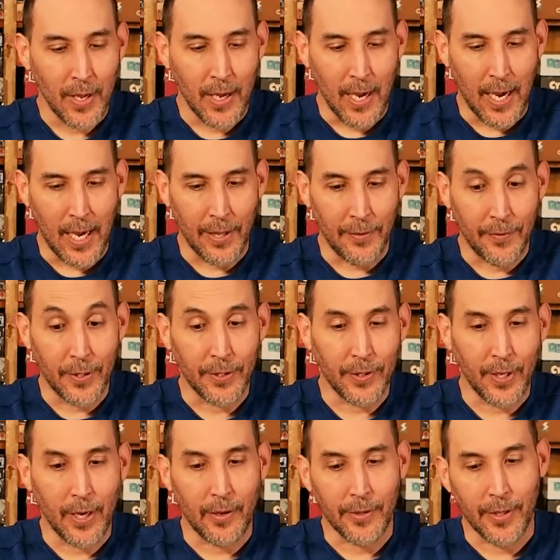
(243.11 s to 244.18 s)
Uh, the first two
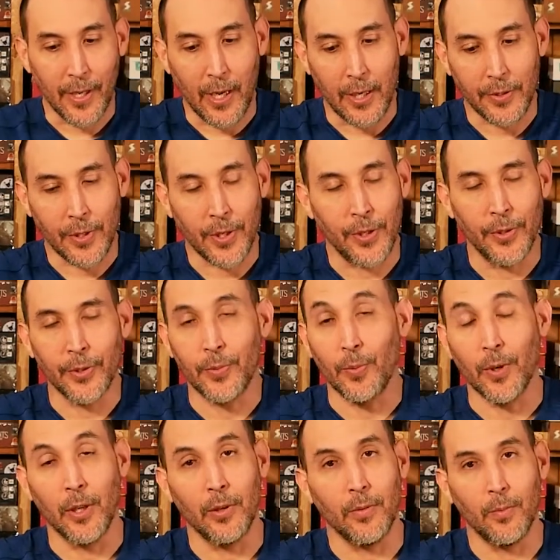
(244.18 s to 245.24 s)
characters I chose
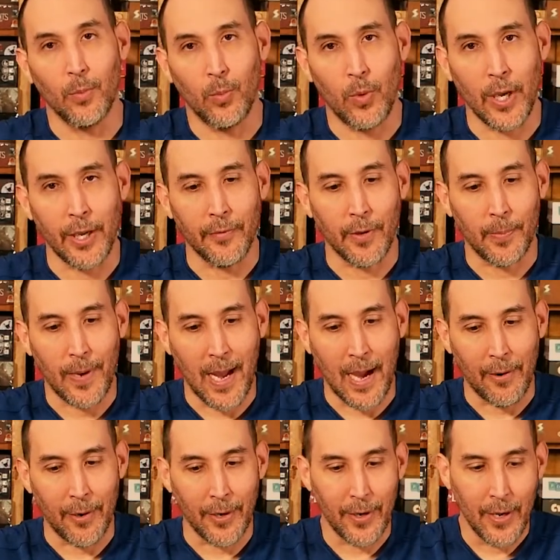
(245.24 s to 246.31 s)
were way
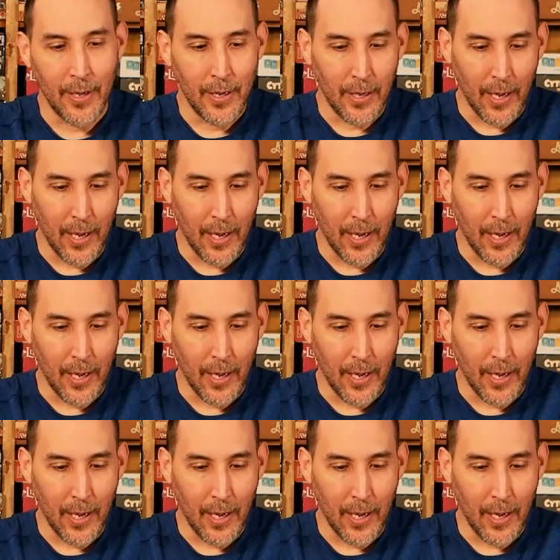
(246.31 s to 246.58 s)
overpowered,